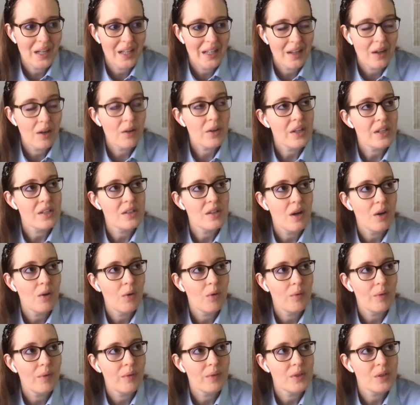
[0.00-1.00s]
okay.
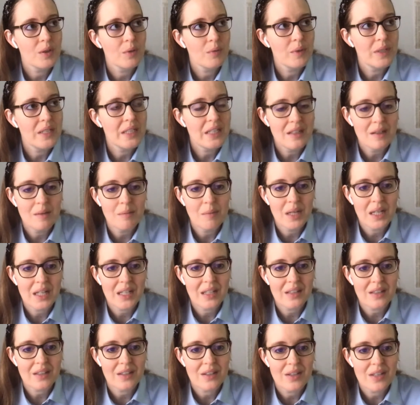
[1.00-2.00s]
Oh no, we didn't make
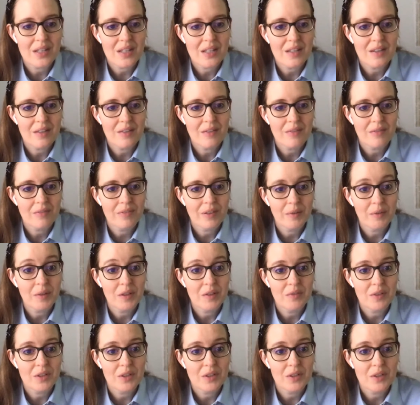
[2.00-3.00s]
it to the family
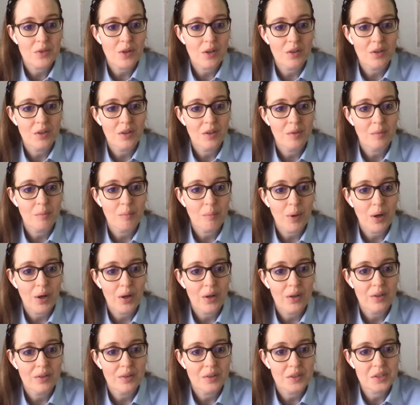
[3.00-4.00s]
adventure garden
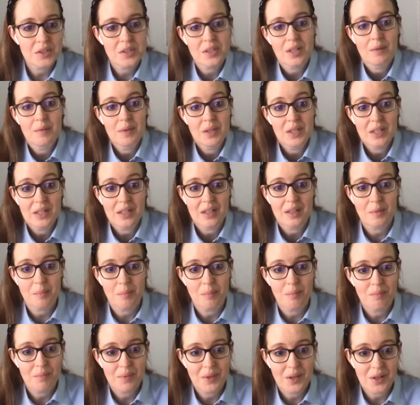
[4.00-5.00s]
part. The
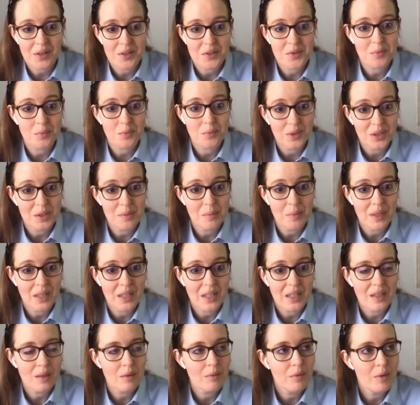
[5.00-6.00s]
garden's really big,
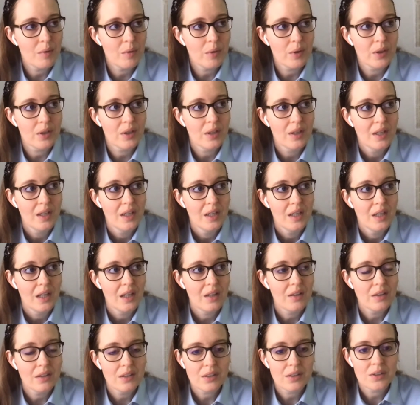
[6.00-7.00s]
and we were a
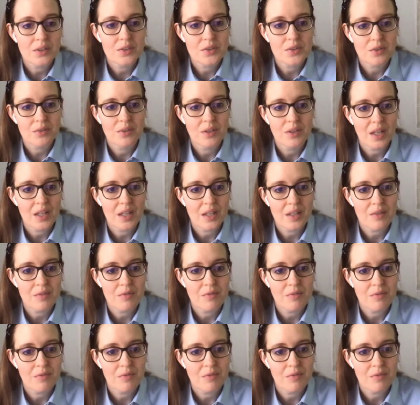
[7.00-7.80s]
little concerned that that